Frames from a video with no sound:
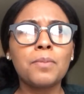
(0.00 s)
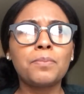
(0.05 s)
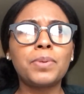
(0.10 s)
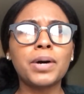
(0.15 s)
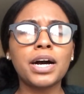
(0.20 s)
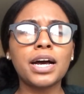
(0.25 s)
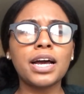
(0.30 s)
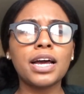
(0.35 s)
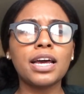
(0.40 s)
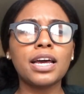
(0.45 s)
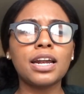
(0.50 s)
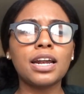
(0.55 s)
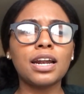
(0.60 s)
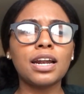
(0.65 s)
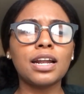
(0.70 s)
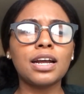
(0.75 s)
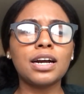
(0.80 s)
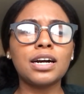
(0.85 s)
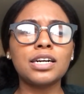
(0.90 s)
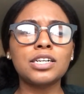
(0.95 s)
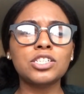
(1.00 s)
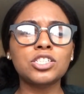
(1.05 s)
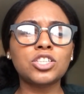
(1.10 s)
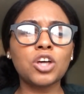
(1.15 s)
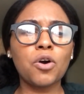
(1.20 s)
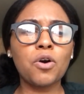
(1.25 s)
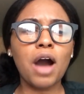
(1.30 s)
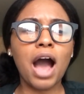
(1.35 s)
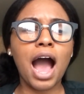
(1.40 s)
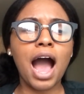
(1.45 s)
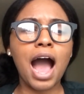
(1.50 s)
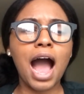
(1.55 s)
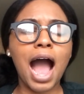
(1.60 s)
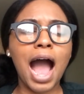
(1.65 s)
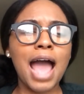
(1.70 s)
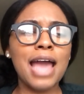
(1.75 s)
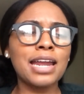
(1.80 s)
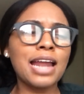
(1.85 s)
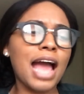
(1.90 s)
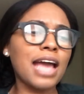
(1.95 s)
But so,
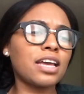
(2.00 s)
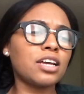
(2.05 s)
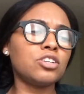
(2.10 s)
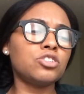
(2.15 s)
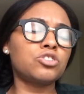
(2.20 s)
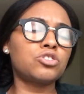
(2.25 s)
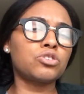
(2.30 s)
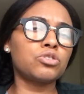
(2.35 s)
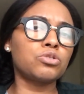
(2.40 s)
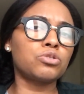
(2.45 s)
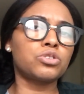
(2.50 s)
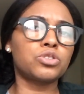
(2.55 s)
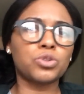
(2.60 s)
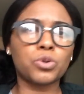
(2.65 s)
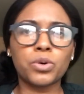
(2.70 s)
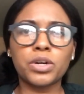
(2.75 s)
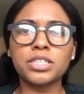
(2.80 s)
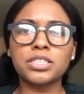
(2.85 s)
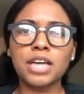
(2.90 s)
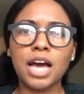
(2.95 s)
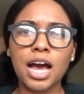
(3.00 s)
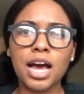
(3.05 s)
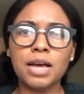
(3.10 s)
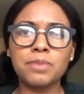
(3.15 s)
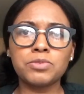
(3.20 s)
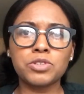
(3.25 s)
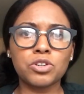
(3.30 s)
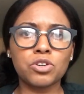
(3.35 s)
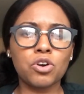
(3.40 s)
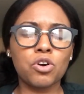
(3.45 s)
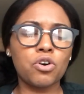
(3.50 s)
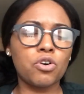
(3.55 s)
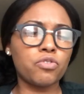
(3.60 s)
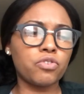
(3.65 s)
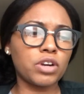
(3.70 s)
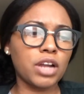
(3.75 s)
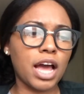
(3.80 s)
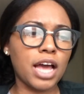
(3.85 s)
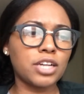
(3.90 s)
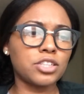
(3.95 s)
and I can do story times, you know,
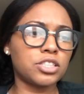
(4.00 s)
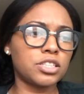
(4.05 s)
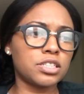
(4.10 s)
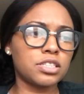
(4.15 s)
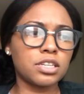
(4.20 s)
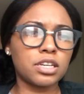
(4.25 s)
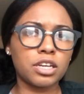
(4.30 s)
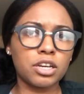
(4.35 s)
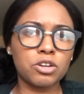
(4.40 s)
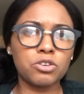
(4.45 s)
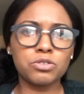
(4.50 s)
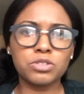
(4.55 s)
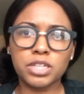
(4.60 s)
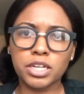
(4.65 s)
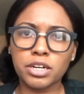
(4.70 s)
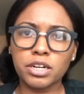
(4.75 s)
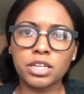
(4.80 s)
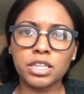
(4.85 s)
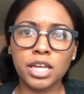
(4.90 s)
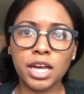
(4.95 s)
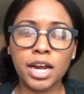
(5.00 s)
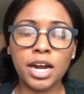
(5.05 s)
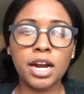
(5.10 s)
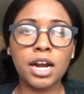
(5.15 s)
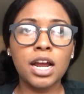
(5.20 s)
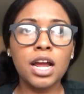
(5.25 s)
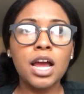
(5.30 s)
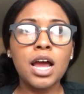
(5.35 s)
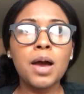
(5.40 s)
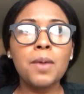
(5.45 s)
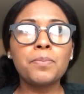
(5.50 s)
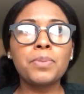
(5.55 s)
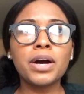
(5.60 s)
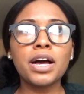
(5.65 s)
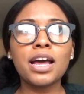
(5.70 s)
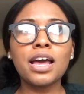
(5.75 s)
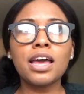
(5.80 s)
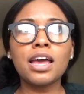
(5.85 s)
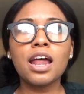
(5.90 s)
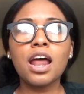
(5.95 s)
for like shits and giggles here and there,
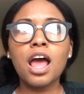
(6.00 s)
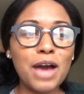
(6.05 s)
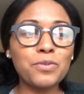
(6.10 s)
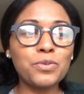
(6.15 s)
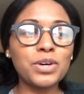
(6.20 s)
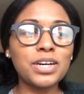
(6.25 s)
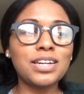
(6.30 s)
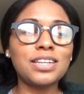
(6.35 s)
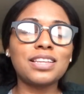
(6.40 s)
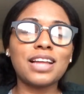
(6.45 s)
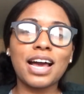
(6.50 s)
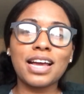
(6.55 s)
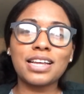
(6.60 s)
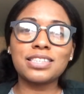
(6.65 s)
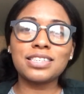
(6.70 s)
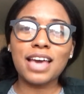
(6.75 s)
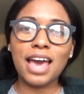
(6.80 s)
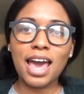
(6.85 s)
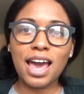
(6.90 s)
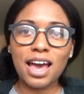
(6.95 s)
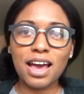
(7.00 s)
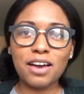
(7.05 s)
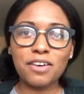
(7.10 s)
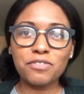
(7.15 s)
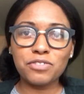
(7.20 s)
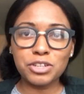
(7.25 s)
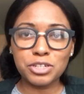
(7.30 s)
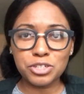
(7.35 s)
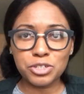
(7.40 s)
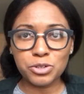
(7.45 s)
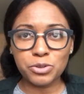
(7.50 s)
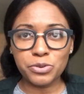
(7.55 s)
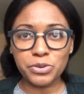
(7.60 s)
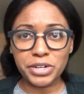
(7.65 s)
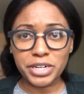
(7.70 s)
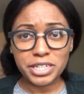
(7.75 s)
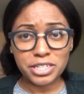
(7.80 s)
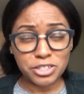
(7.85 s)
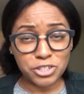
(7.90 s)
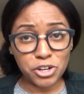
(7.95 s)
but I would like to have the
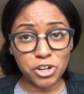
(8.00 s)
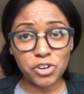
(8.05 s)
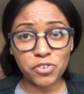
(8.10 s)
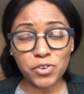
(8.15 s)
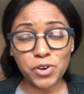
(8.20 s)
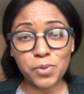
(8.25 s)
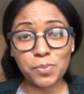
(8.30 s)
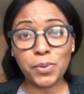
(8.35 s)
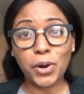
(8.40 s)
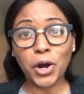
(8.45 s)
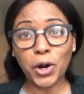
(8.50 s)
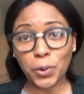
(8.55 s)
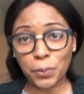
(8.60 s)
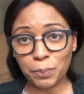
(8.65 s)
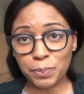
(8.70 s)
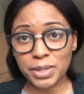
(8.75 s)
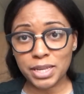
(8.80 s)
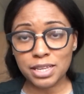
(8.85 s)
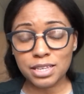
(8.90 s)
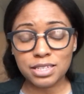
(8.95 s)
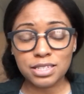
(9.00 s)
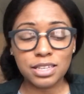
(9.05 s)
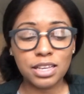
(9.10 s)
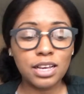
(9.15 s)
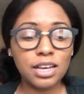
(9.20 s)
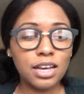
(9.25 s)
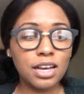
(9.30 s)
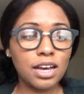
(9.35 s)
story serve a purpose.